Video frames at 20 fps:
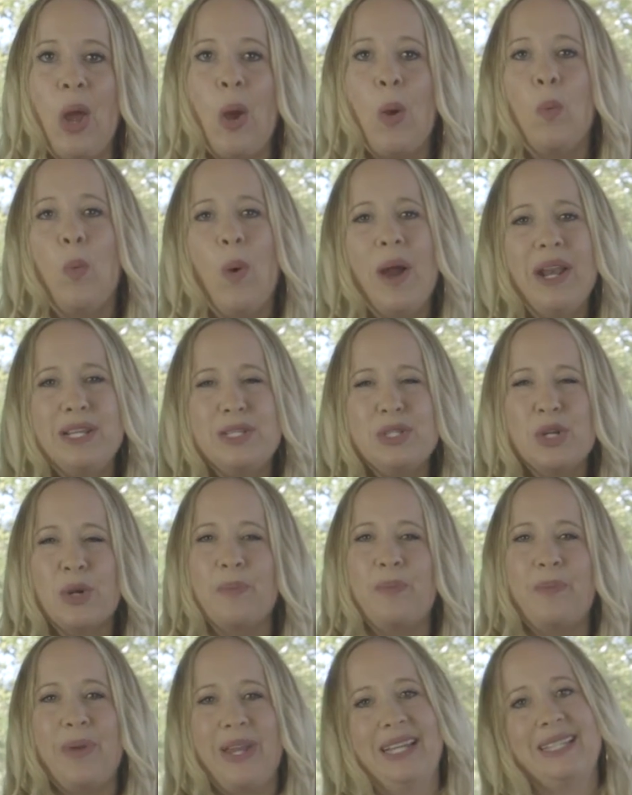What is your
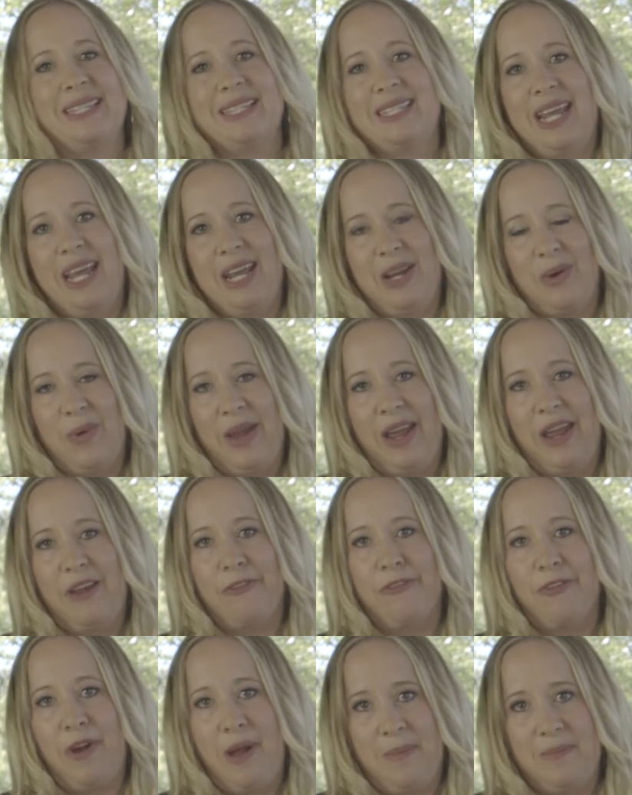biggest takeaway
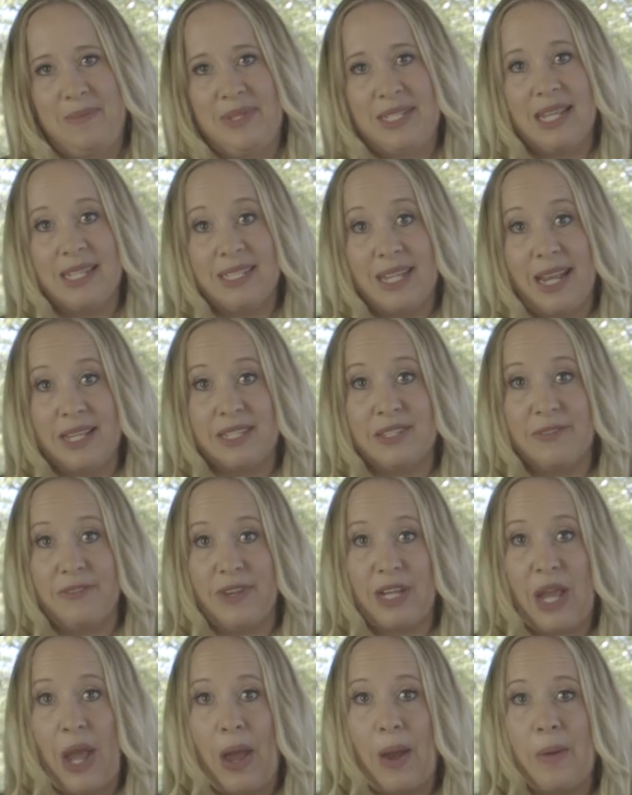from today's
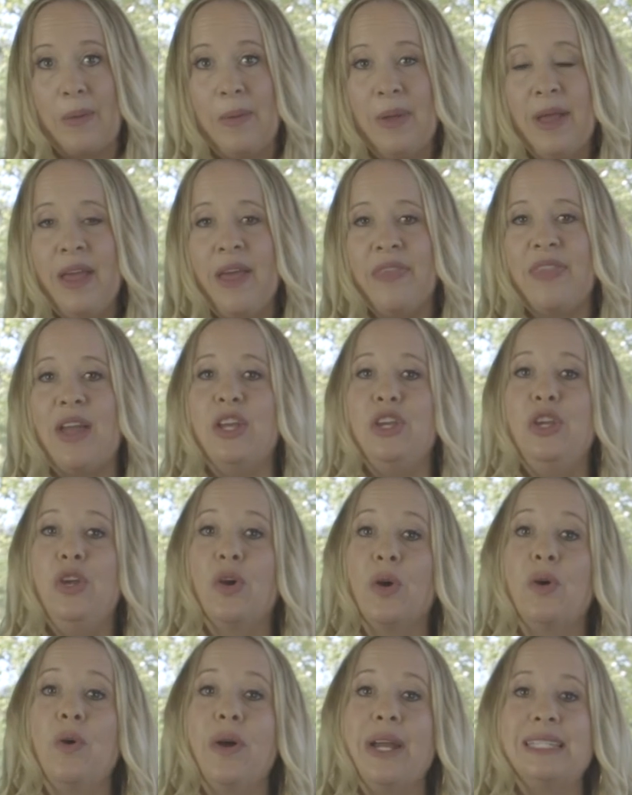video that
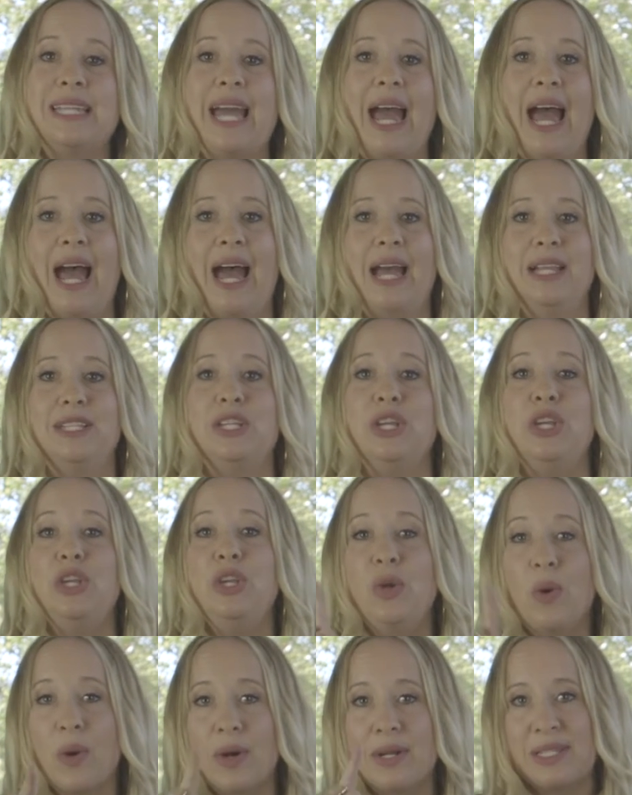you're going to add to
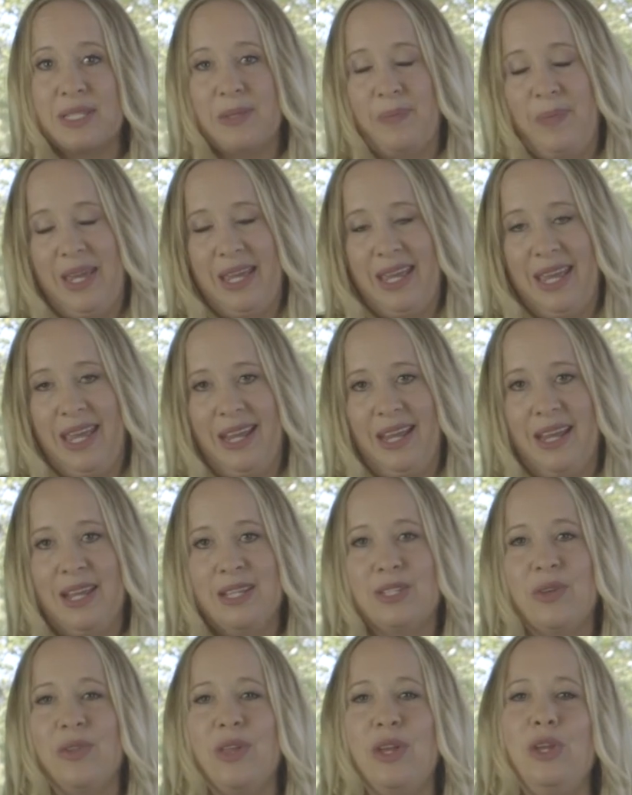your speaking
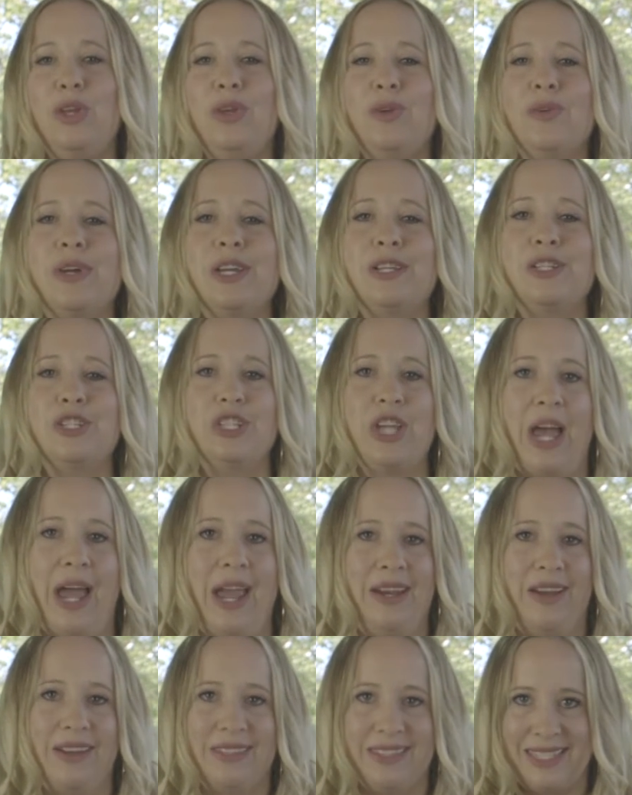so that you can
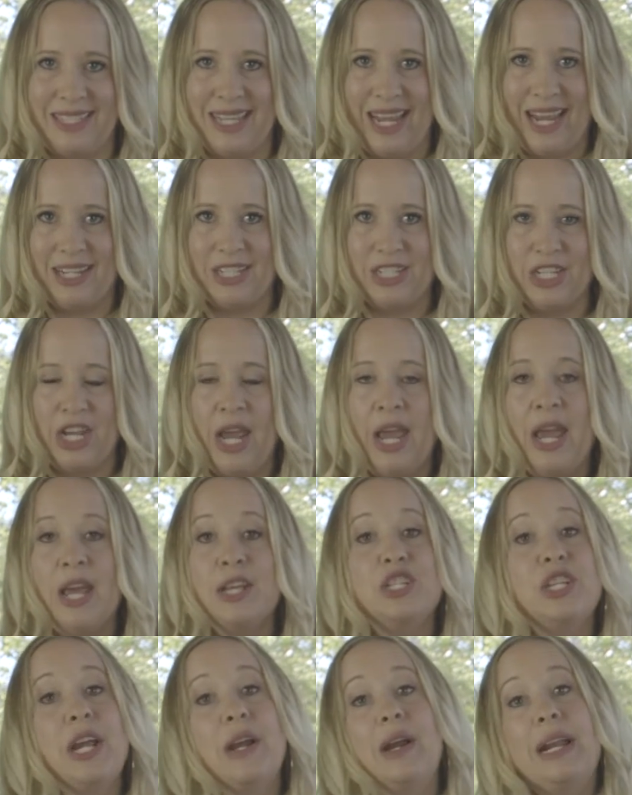shine on stage?
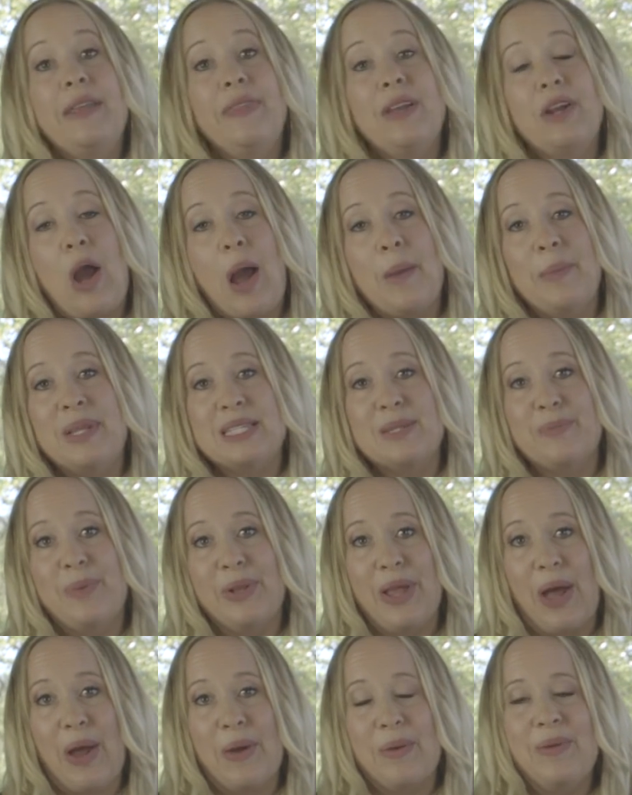Share it in the comments
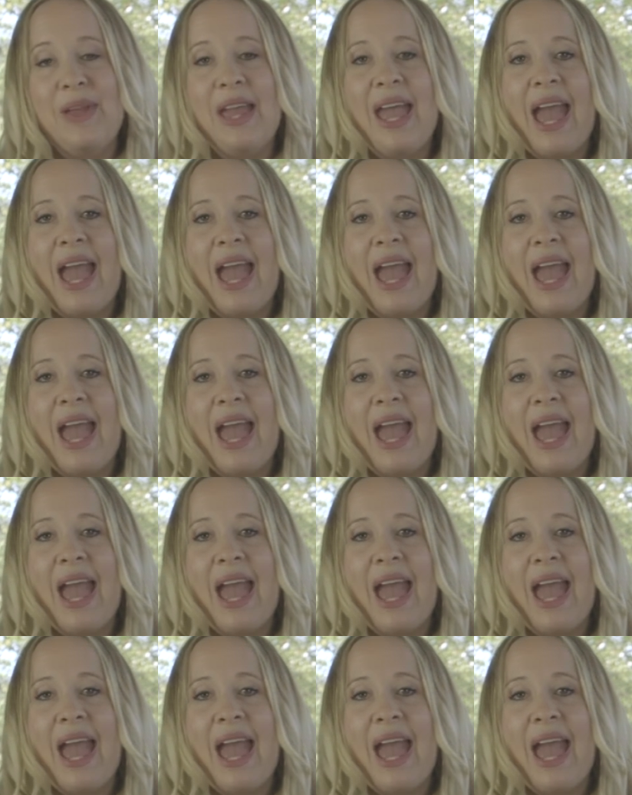below.